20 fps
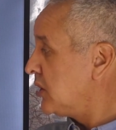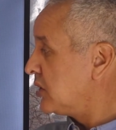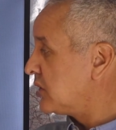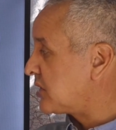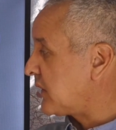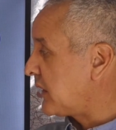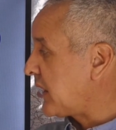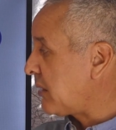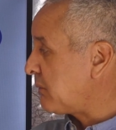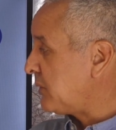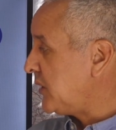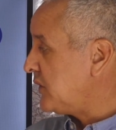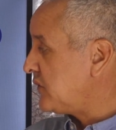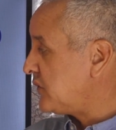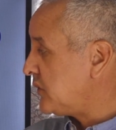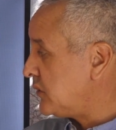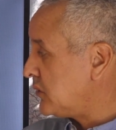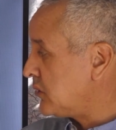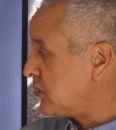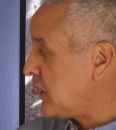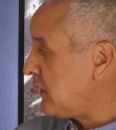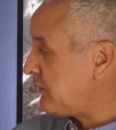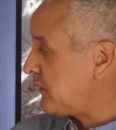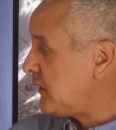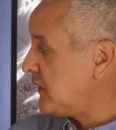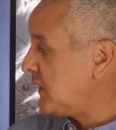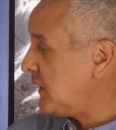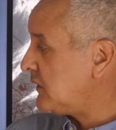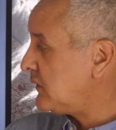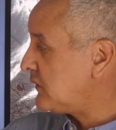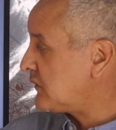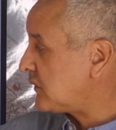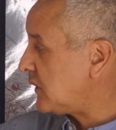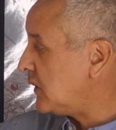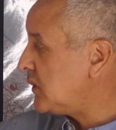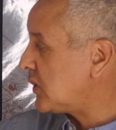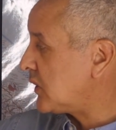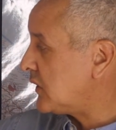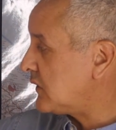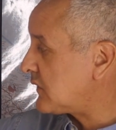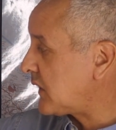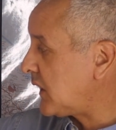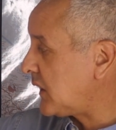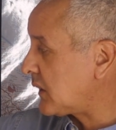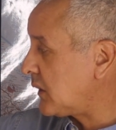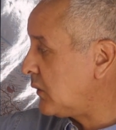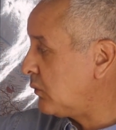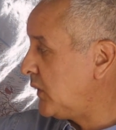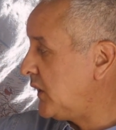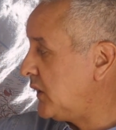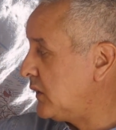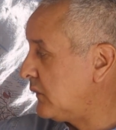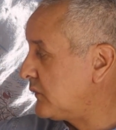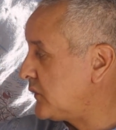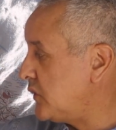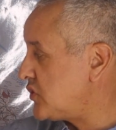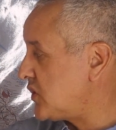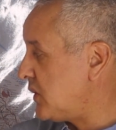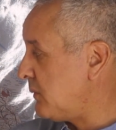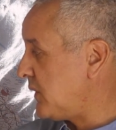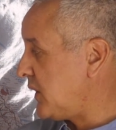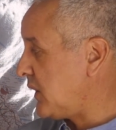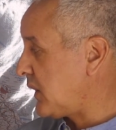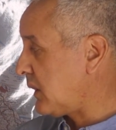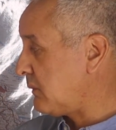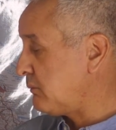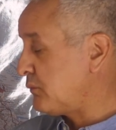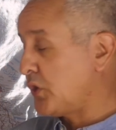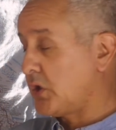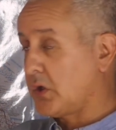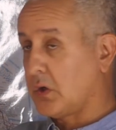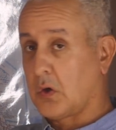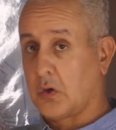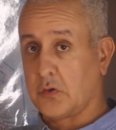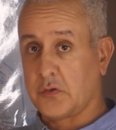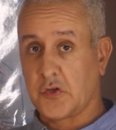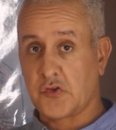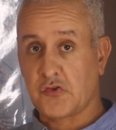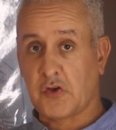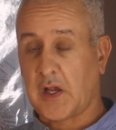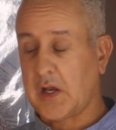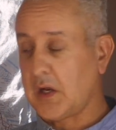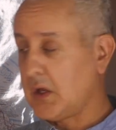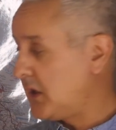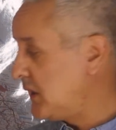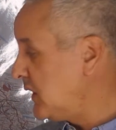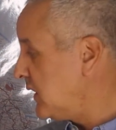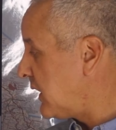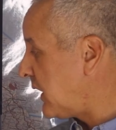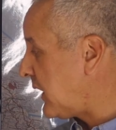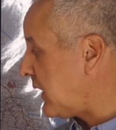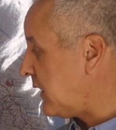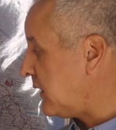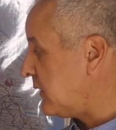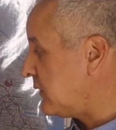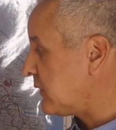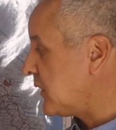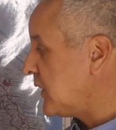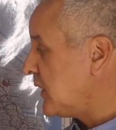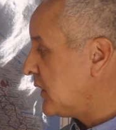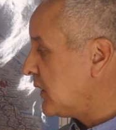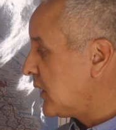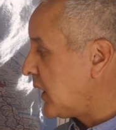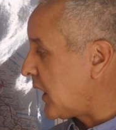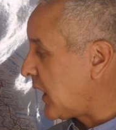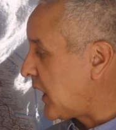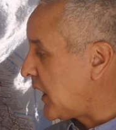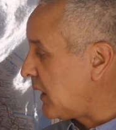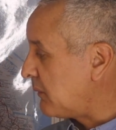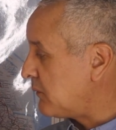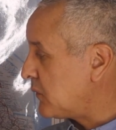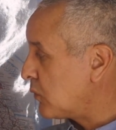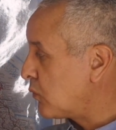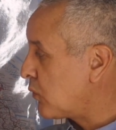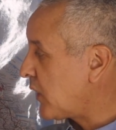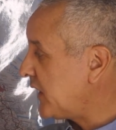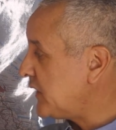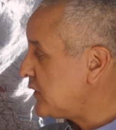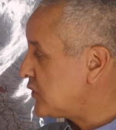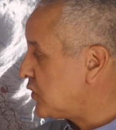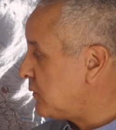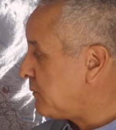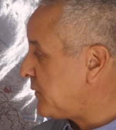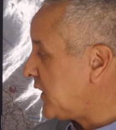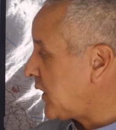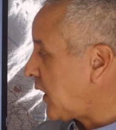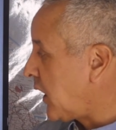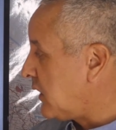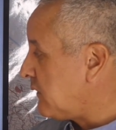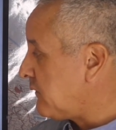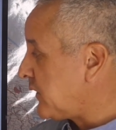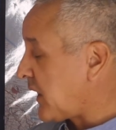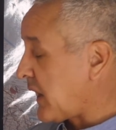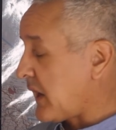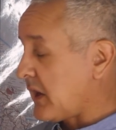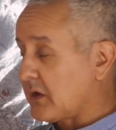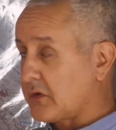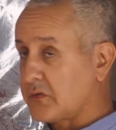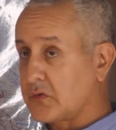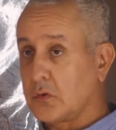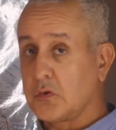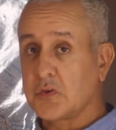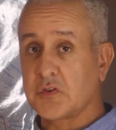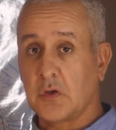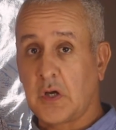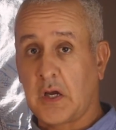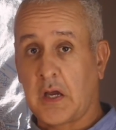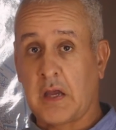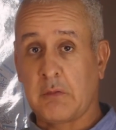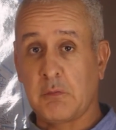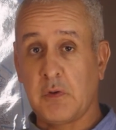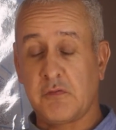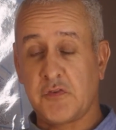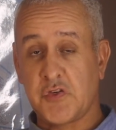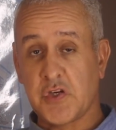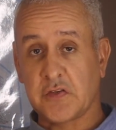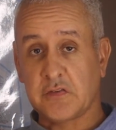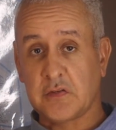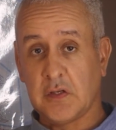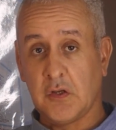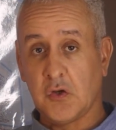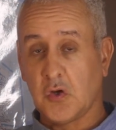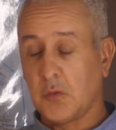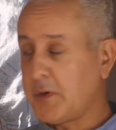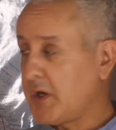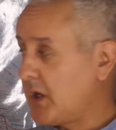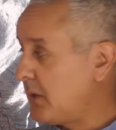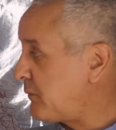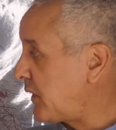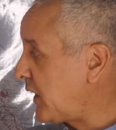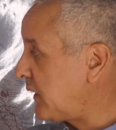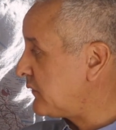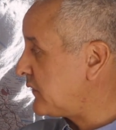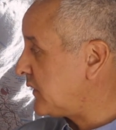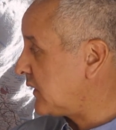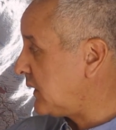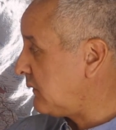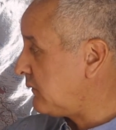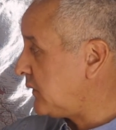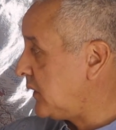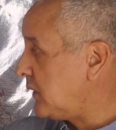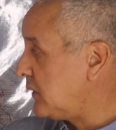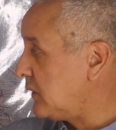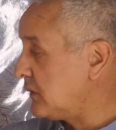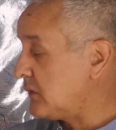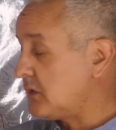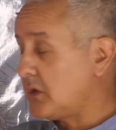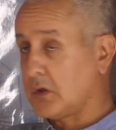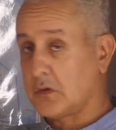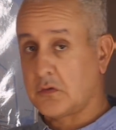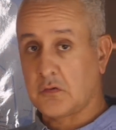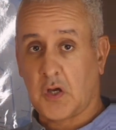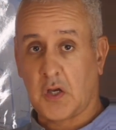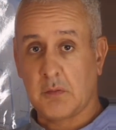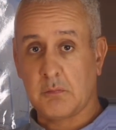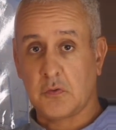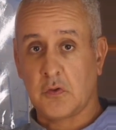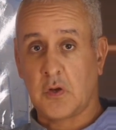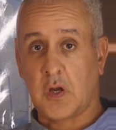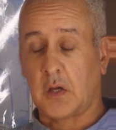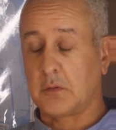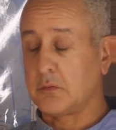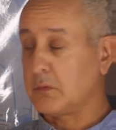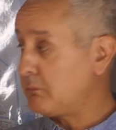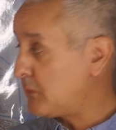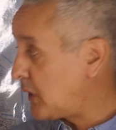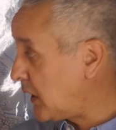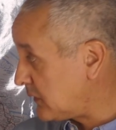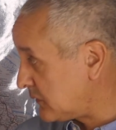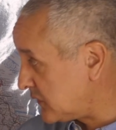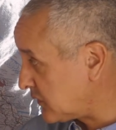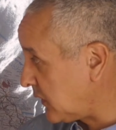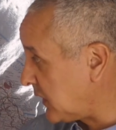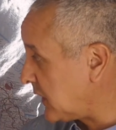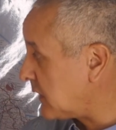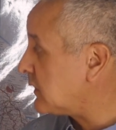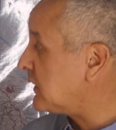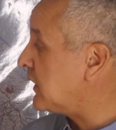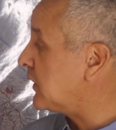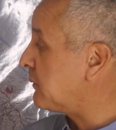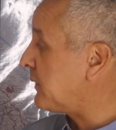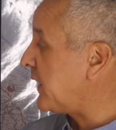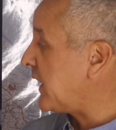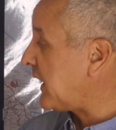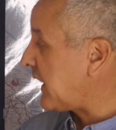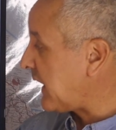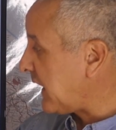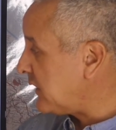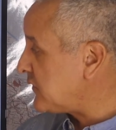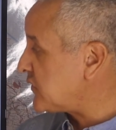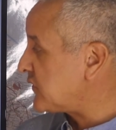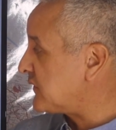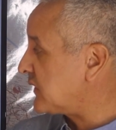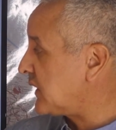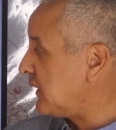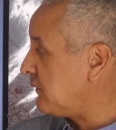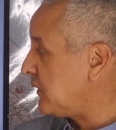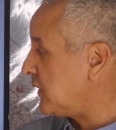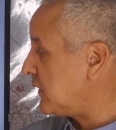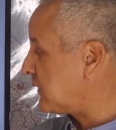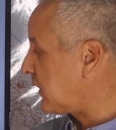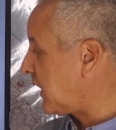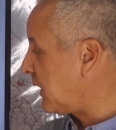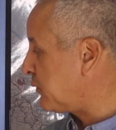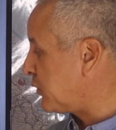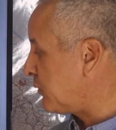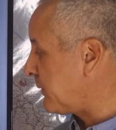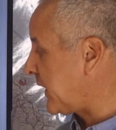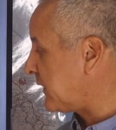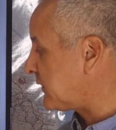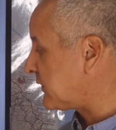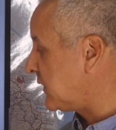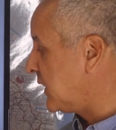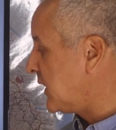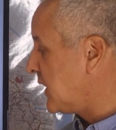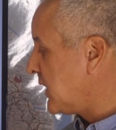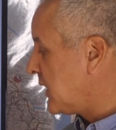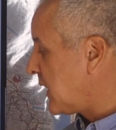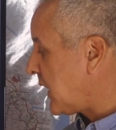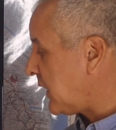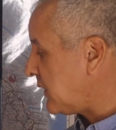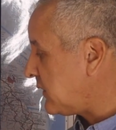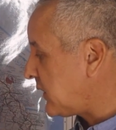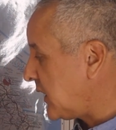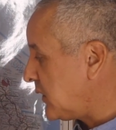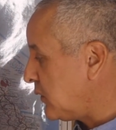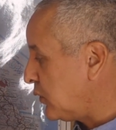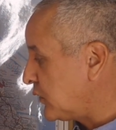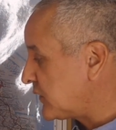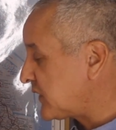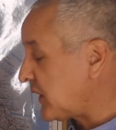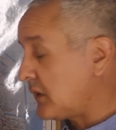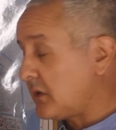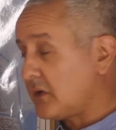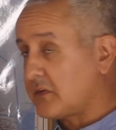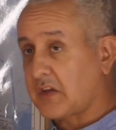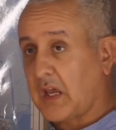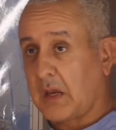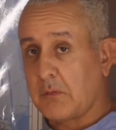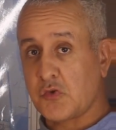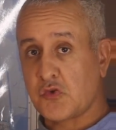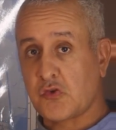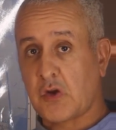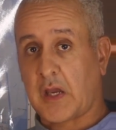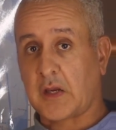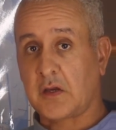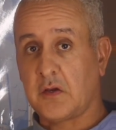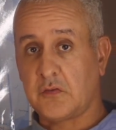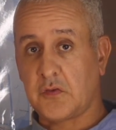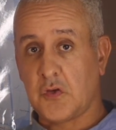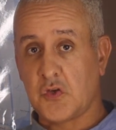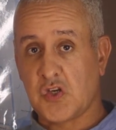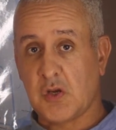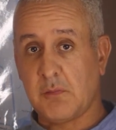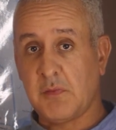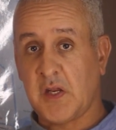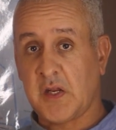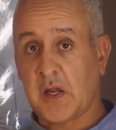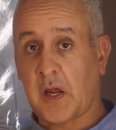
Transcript: So that means if you needed to, you could take a wheel off the Jimny and put it on the trailer, and weight should be over the axles and with just a little bit above to give you the tow, a little bit ahead just to give you the tow ball mass, and then also the same track as the Jimny.